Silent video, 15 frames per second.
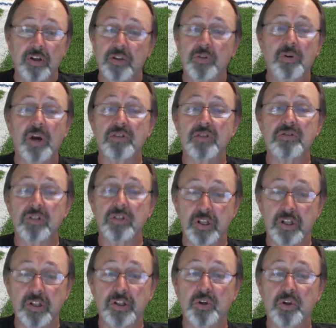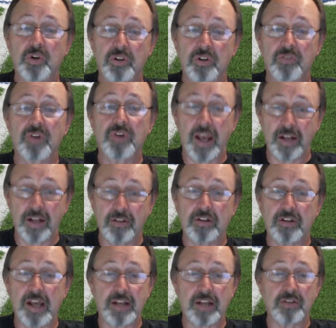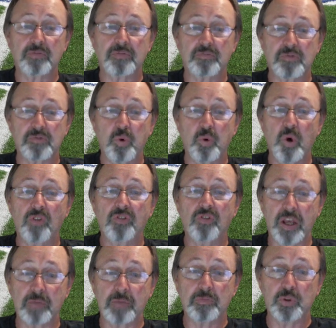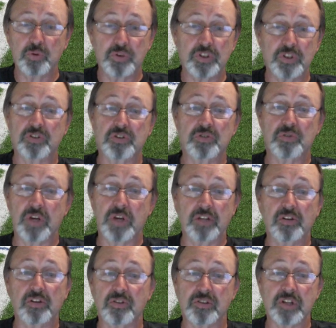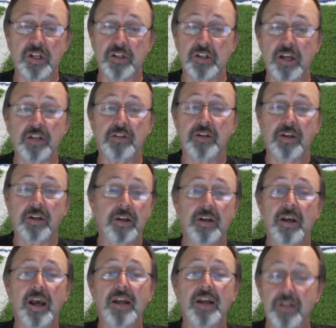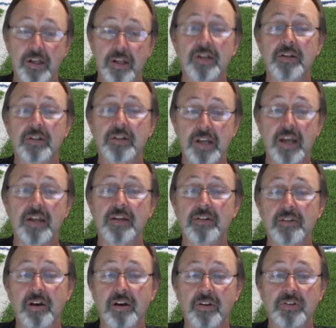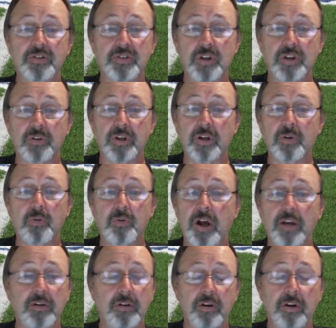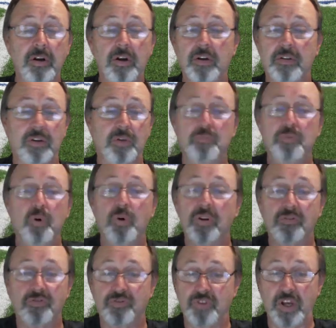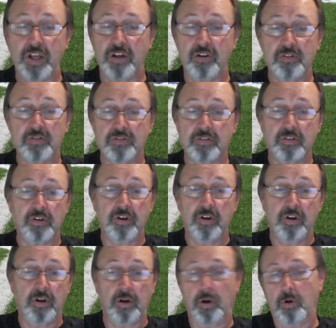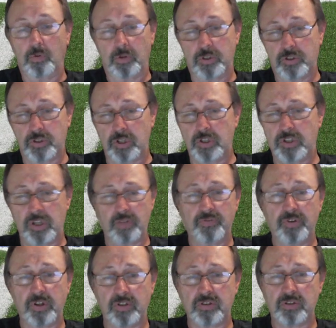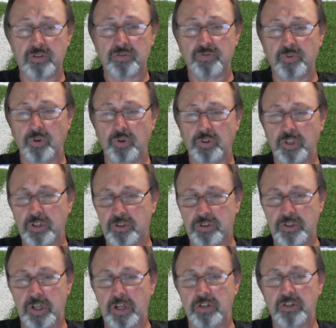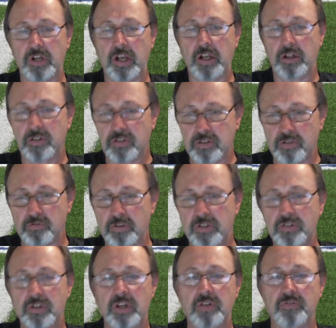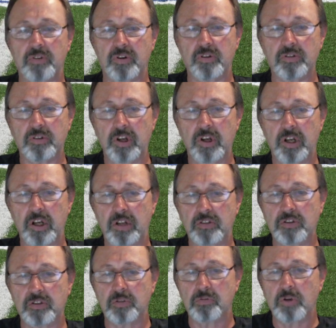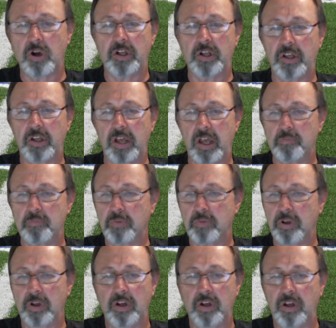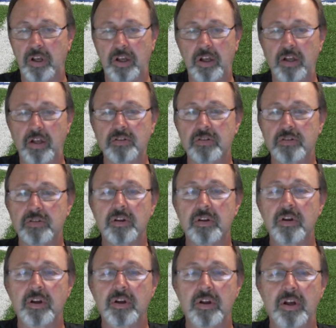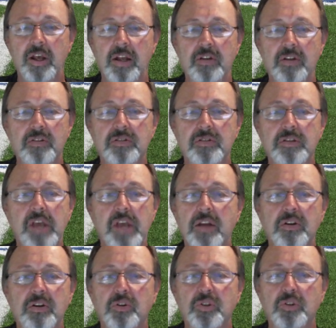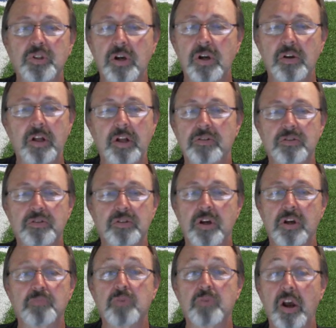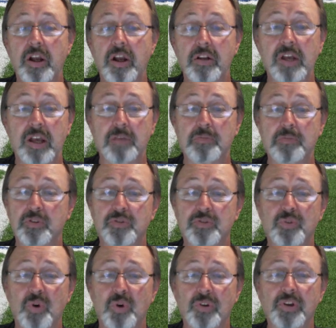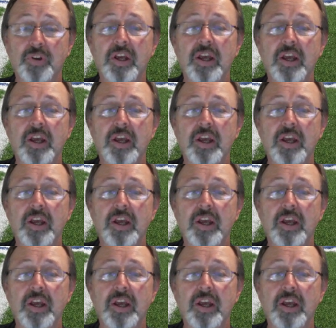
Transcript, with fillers: you guys clearly could have ended that 12 game losing streak Thursday night, and you didn't get it done. So you know what? Don't point fingers. Oh, it's the defense's fault. It's DJ. It's the receivers. It's the running game. It, it's it's Daniel. Jo it's uh, Brian Daboll's fault.